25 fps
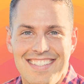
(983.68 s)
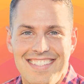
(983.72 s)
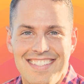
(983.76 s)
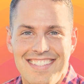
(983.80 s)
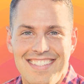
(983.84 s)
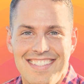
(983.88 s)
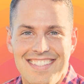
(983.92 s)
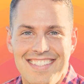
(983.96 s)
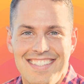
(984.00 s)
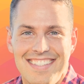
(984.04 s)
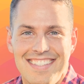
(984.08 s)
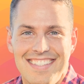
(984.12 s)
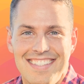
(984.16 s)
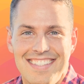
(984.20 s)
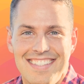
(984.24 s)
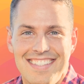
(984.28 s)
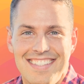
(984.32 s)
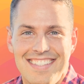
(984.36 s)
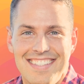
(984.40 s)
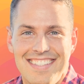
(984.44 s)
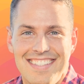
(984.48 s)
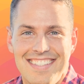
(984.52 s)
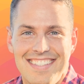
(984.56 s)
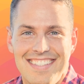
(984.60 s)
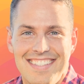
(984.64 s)

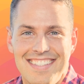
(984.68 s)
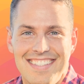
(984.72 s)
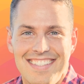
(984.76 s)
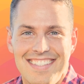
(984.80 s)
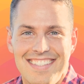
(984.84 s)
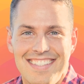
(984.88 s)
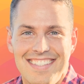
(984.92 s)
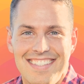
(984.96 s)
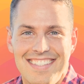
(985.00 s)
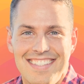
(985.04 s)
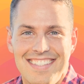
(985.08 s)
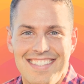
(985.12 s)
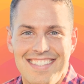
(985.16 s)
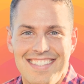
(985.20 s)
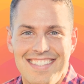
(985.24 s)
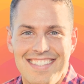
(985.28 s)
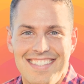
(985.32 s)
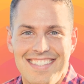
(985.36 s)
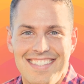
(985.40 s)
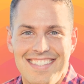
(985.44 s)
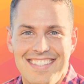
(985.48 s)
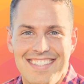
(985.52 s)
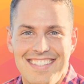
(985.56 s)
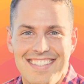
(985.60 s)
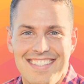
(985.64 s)

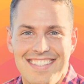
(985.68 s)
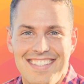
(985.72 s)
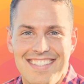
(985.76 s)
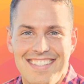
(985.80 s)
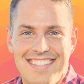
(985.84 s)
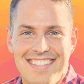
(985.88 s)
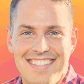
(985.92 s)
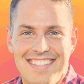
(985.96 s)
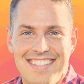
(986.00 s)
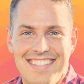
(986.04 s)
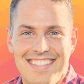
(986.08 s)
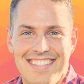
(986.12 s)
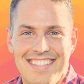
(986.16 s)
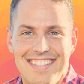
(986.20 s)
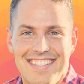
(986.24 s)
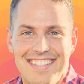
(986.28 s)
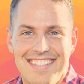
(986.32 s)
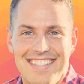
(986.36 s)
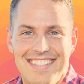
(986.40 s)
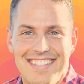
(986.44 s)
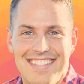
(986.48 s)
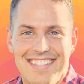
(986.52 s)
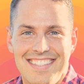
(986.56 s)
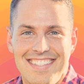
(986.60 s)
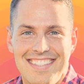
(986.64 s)

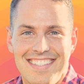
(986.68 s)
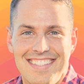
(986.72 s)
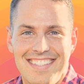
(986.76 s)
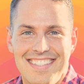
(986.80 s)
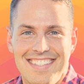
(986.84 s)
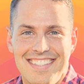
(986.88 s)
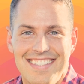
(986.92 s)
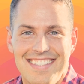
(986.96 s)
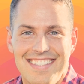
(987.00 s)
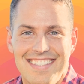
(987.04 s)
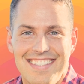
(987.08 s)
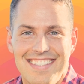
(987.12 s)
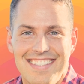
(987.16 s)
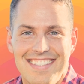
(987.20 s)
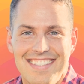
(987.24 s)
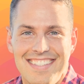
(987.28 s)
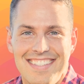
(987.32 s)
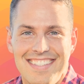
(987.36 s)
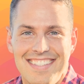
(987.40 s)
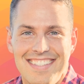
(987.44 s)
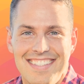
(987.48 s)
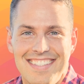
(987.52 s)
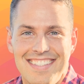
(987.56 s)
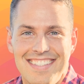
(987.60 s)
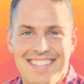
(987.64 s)

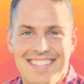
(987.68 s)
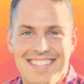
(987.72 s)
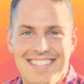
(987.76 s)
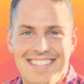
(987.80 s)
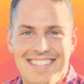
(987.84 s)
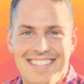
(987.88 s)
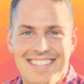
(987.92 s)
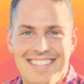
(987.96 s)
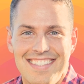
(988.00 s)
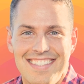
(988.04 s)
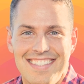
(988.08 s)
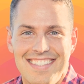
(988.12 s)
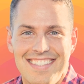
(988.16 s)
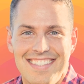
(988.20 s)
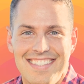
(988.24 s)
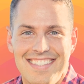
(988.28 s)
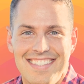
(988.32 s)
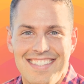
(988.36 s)
This is a still picture; no speech is visible.